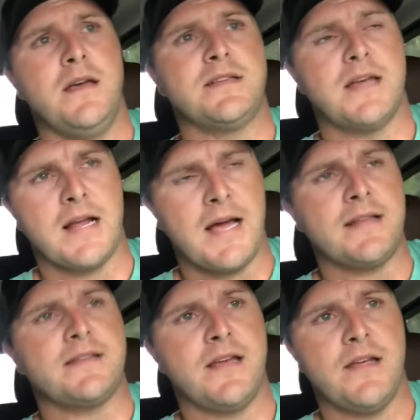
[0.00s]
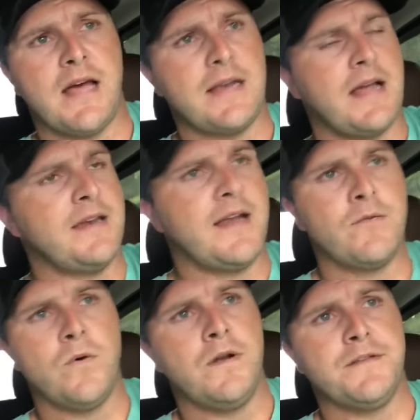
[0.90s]
He said, I got to tell you, I, I
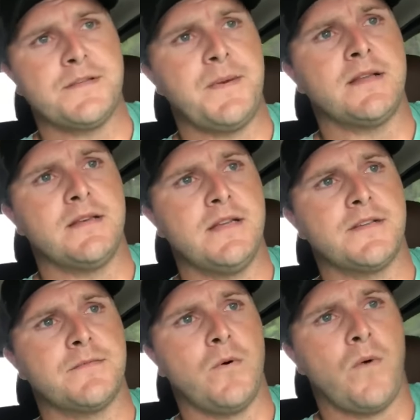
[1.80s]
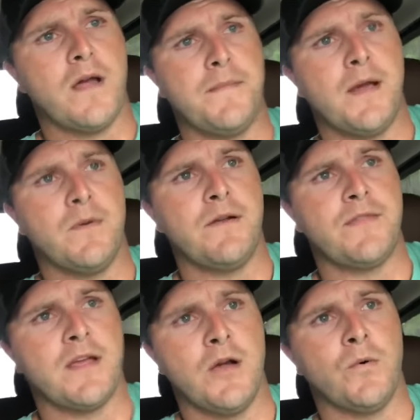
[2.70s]
never would have expected this from a white man with
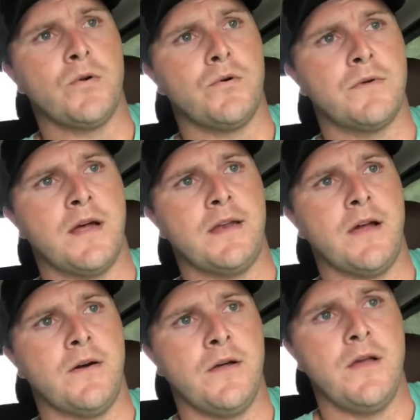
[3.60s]
everything going on right now.